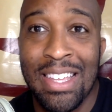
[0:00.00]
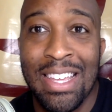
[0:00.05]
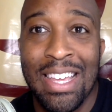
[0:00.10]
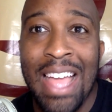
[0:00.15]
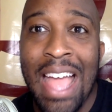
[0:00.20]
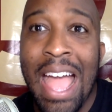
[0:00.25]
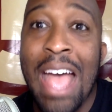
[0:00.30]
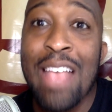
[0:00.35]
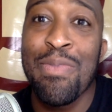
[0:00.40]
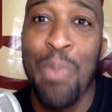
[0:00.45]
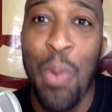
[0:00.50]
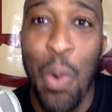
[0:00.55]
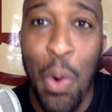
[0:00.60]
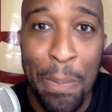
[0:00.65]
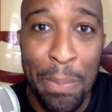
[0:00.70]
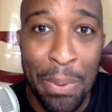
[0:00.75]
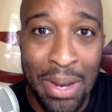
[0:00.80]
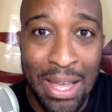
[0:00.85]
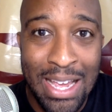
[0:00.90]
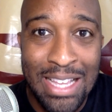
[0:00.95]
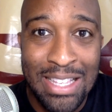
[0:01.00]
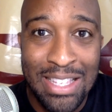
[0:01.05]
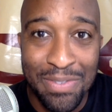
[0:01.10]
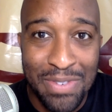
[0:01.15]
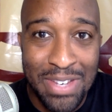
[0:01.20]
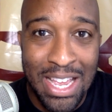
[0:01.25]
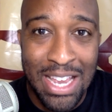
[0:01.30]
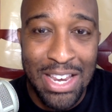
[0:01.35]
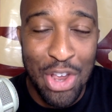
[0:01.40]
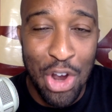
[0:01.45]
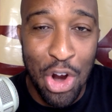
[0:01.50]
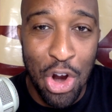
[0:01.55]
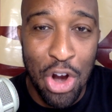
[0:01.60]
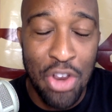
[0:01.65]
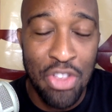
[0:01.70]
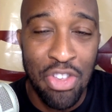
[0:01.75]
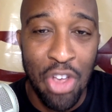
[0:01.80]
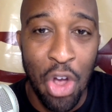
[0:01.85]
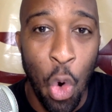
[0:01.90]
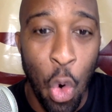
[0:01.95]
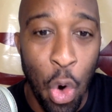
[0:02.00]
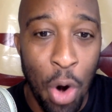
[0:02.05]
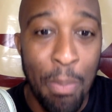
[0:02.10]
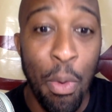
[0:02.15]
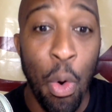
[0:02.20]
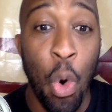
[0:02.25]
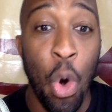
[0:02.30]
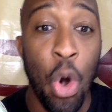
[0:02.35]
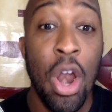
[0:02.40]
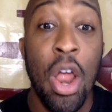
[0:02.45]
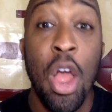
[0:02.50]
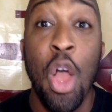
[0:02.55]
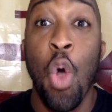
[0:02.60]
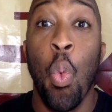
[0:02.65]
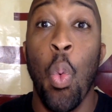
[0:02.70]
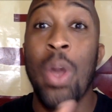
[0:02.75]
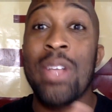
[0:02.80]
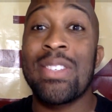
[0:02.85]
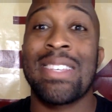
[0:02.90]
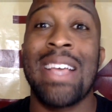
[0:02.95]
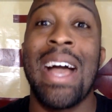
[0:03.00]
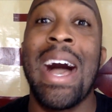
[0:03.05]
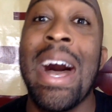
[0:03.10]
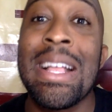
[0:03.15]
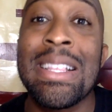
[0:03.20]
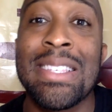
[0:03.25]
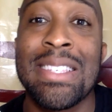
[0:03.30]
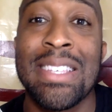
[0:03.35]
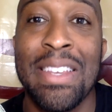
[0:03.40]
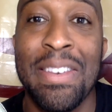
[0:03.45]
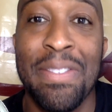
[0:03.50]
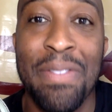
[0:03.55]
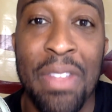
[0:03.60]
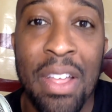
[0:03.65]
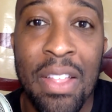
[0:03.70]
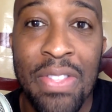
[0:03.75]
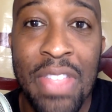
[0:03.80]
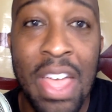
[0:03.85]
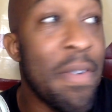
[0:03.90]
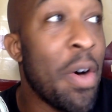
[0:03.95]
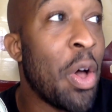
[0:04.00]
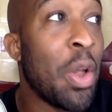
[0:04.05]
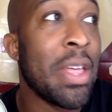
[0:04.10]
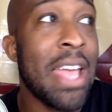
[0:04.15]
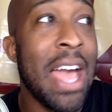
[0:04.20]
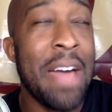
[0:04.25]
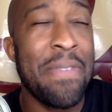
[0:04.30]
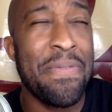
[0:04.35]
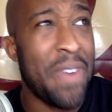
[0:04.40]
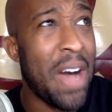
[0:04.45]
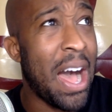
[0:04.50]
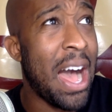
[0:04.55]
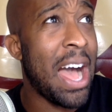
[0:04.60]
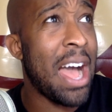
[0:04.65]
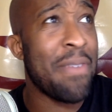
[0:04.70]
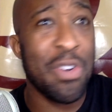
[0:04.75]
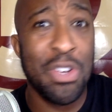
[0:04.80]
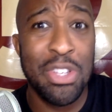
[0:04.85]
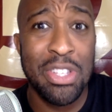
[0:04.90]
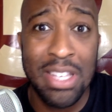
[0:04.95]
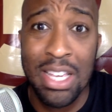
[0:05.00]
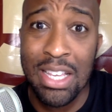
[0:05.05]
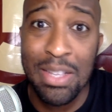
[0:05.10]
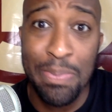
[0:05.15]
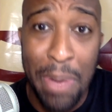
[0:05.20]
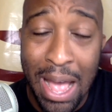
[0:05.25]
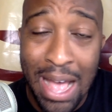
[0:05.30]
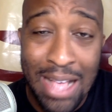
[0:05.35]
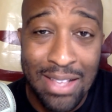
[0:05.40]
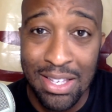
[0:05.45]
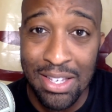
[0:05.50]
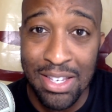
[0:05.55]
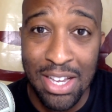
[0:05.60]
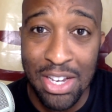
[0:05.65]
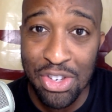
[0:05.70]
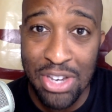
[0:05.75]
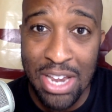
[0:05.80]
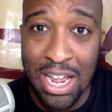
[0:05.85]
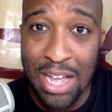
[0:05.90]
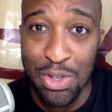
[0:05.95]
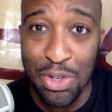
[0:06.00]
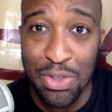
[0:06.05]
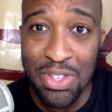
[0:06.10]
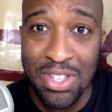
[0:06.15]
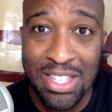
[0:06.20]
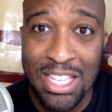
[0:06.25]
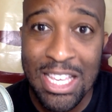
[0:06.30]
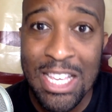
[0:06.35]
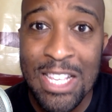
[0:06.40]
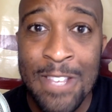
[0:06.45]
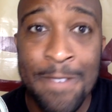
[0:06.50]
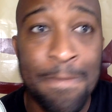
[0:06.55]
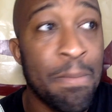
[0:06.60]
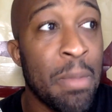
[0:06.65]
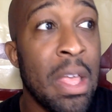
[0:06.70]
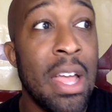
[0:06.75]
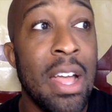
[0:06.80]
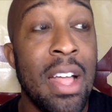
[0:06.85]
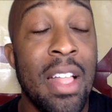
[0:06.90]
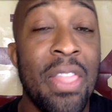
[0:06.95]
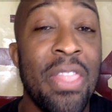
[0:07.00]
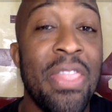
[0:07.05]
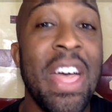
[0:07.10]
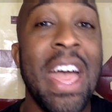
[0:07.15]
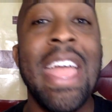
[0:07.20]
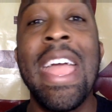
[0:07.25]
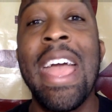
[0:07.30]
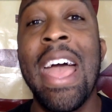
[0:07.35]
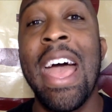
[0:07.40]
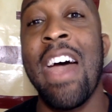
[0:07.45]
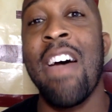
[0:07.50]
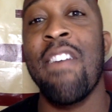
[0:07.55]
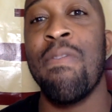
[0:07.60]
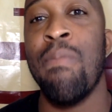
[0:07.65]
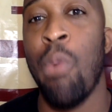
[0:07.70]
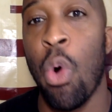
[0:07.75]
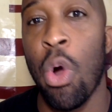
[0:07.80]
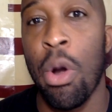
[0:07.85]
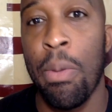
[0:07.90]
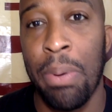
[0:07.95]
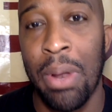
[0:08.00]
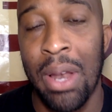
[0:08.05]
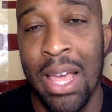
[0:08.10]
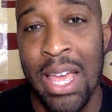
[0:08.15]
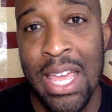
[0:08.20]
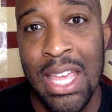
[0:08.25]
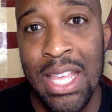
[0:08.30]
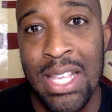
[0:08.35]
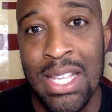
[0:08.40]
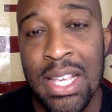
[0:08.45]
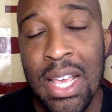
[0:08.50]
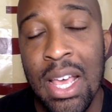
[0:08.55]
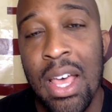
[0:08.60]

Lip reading: has more plays of 10 yards or more. Wisconsin, they've only got 5 or 6 passing touchdowns on the season. They have more plays